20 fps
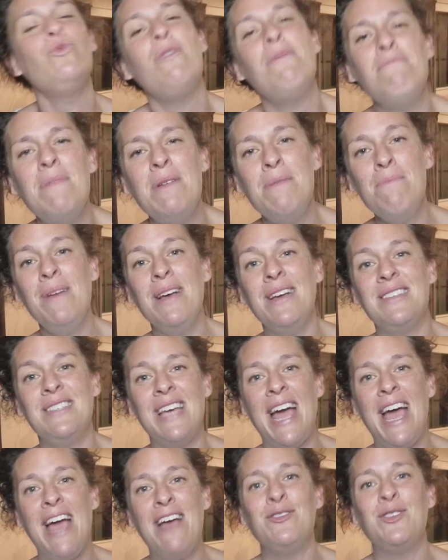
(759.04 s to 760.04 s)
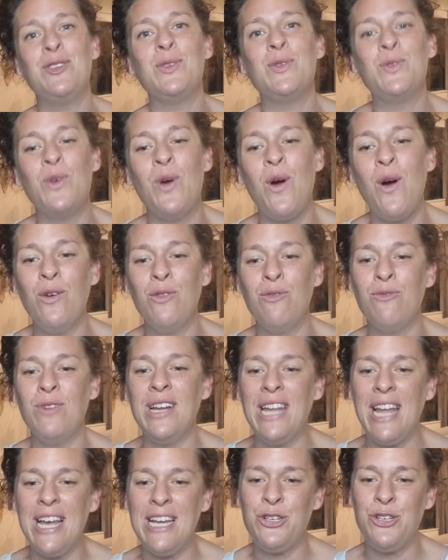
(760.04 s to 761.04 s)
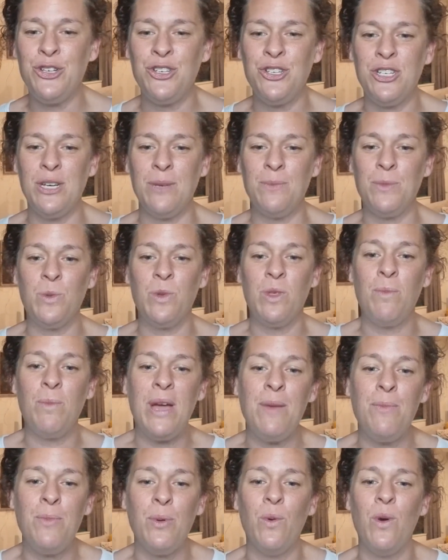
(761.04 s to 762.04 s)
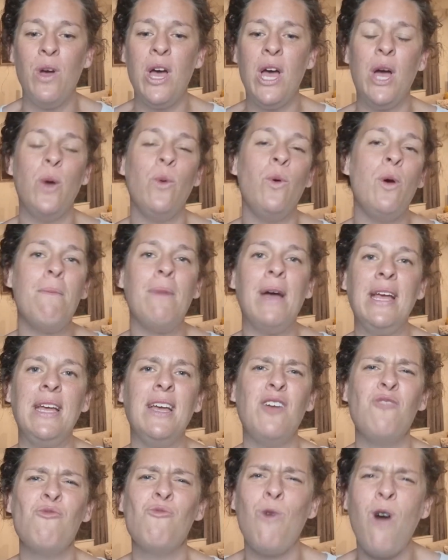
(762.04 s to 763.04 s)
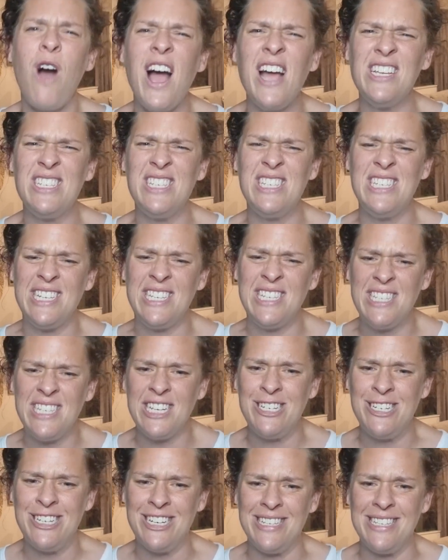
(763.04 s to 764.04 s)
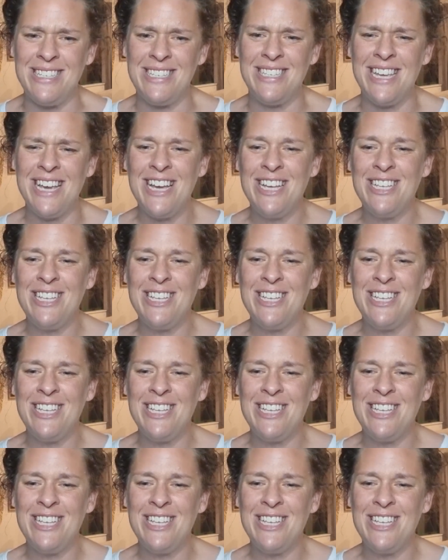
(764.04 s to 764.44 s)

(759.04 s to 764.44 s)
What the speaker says: remember to have strong relationships with people who are making wise decisions